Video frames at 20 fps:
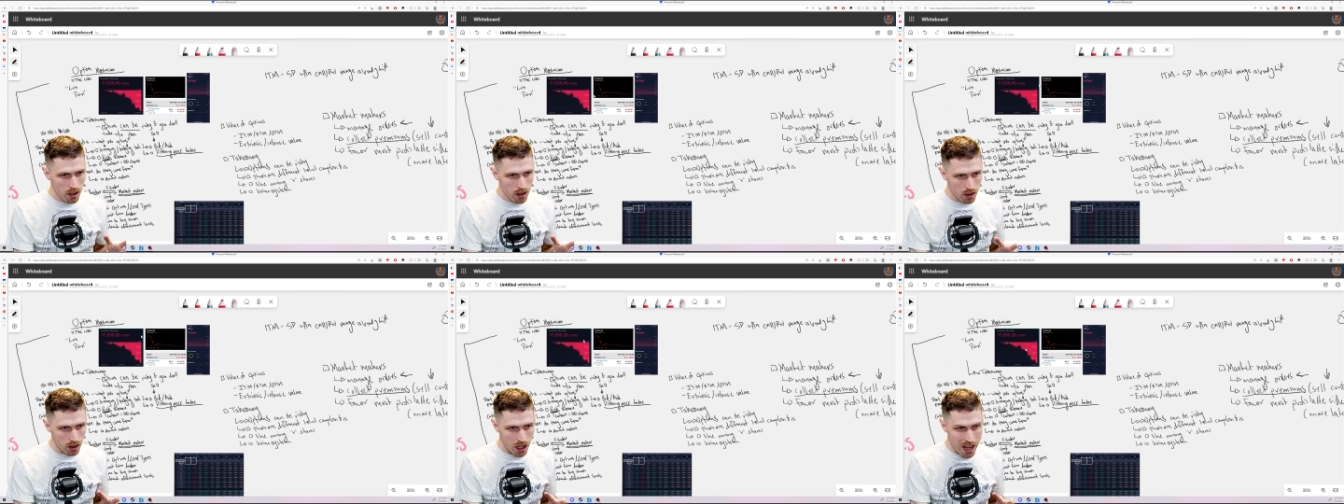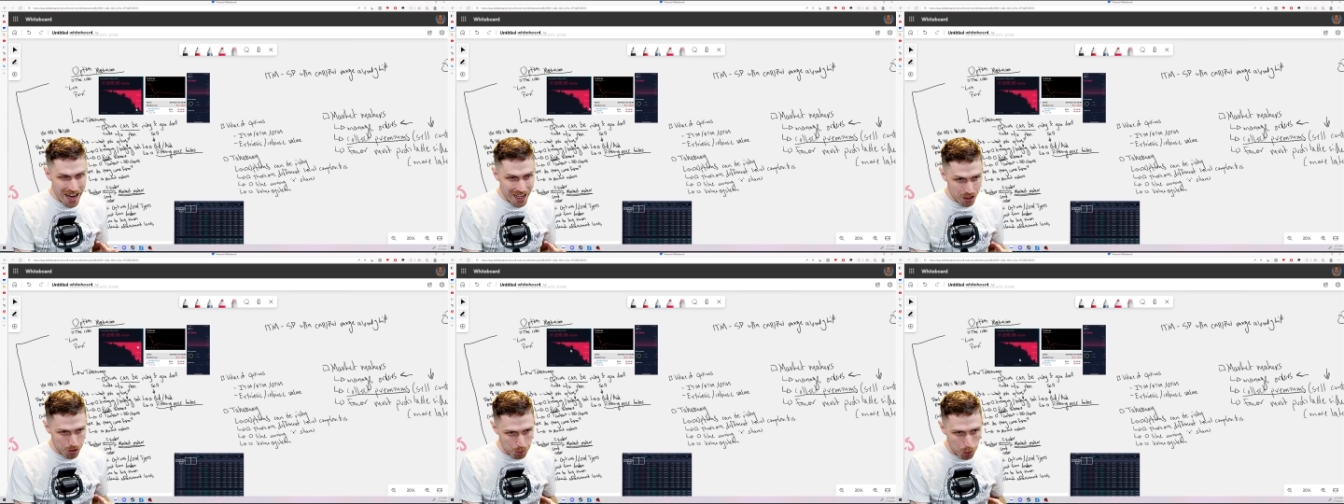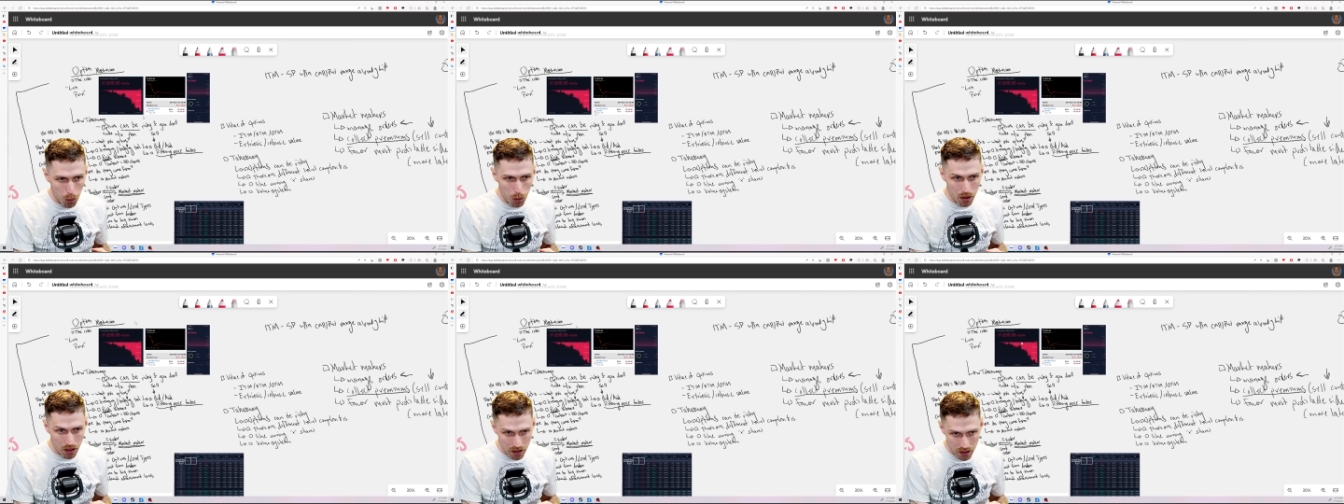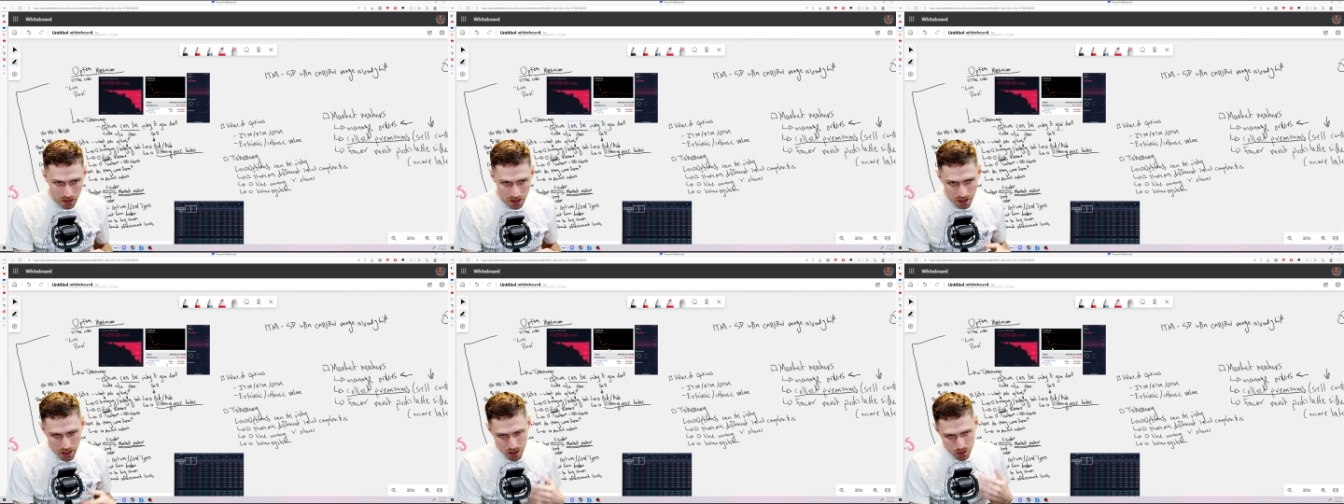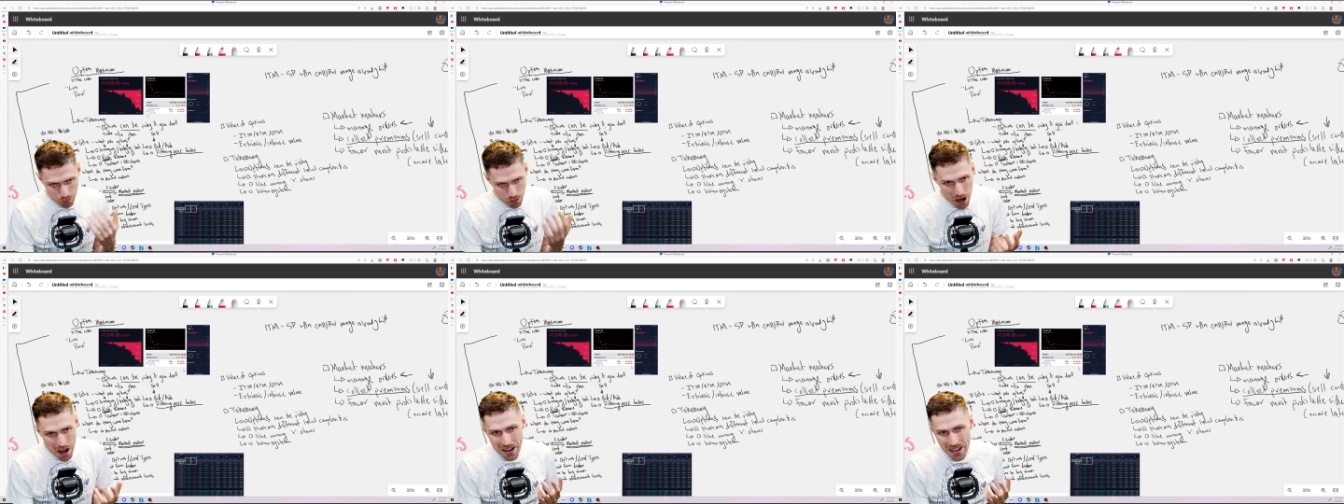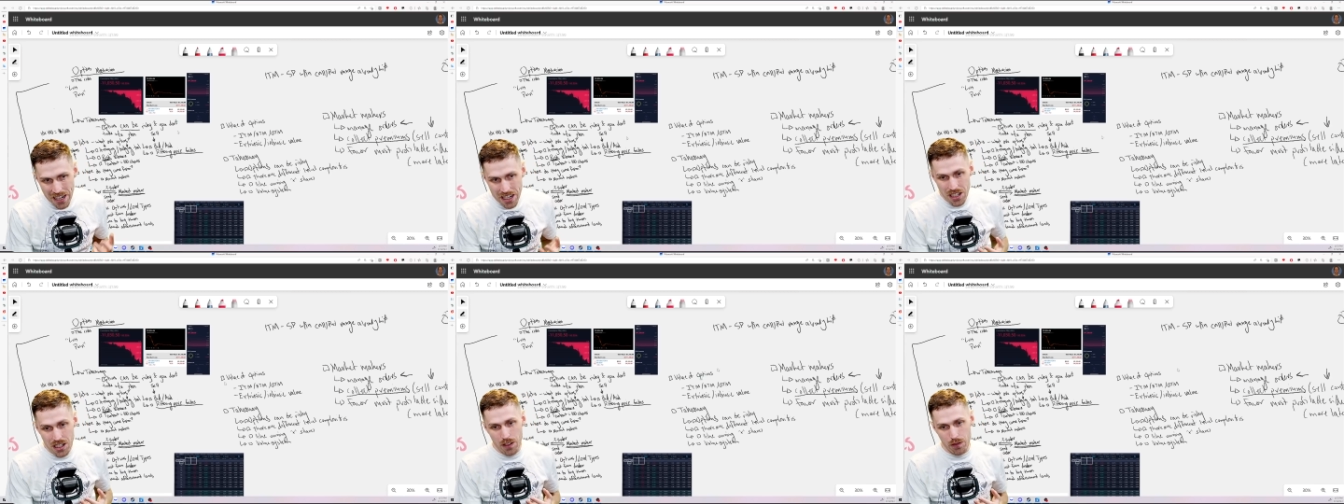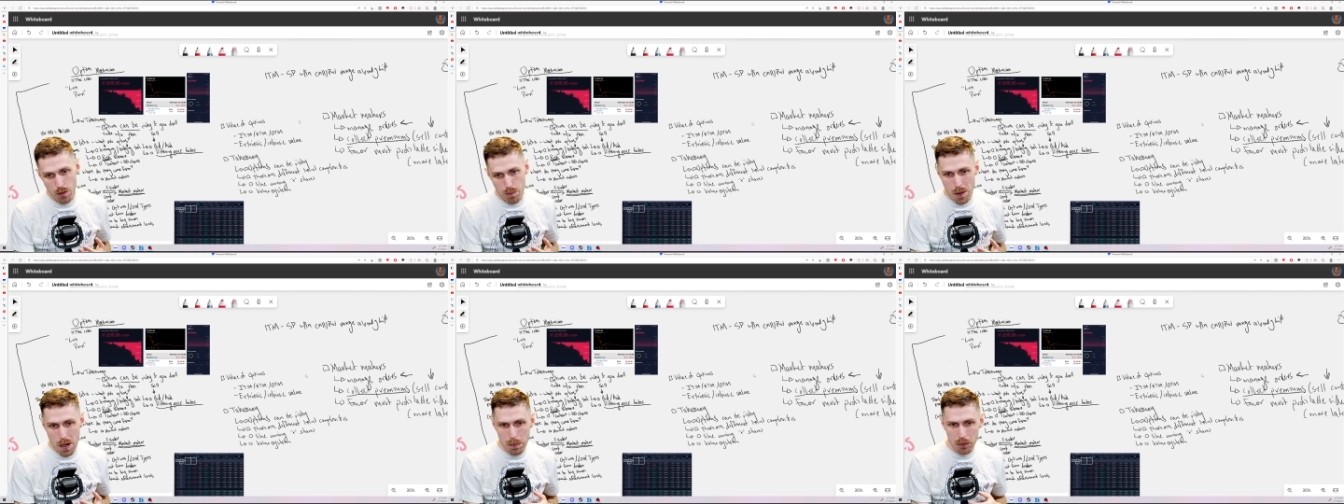Loss porn. It's very easy
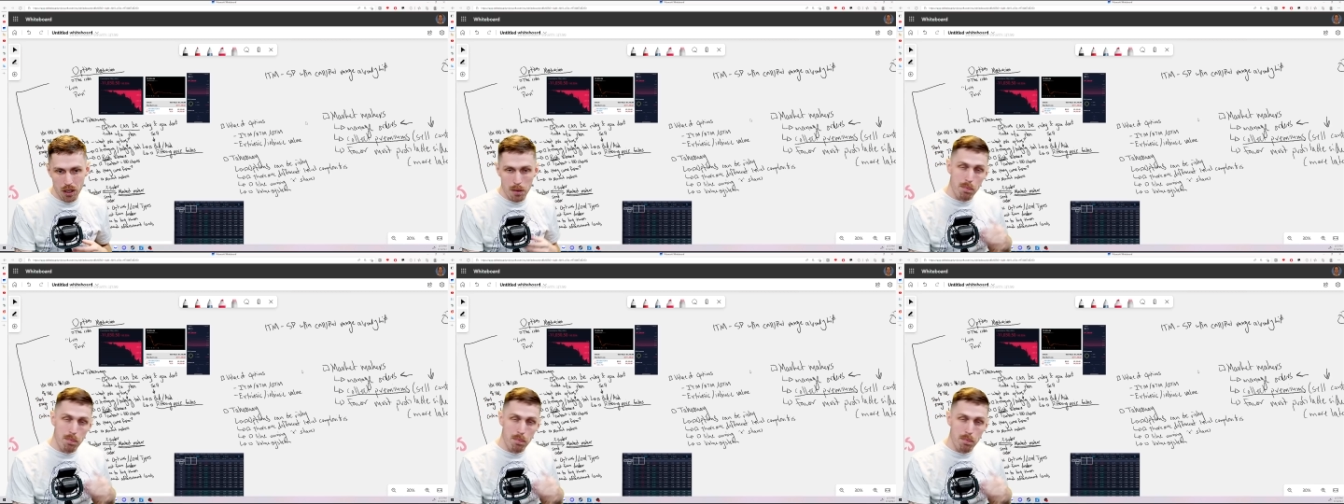for people